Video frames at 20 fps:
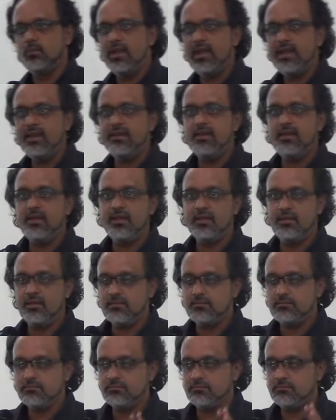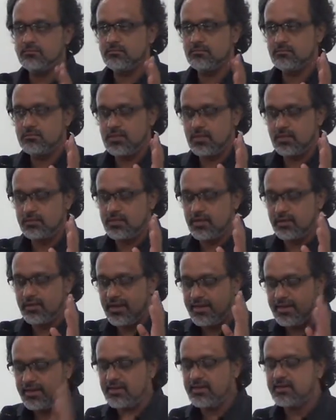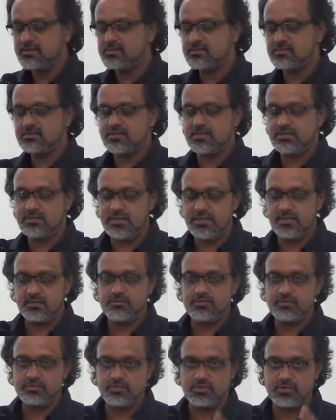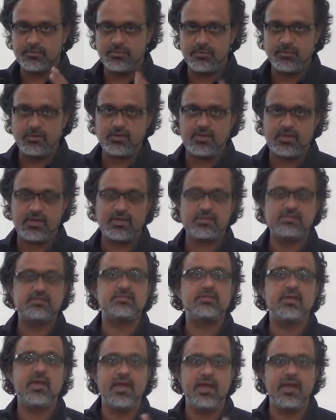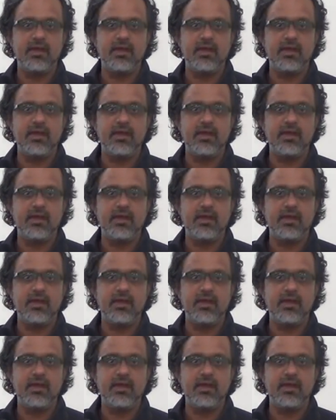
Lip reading: lending decisions are taken between the bureaucrats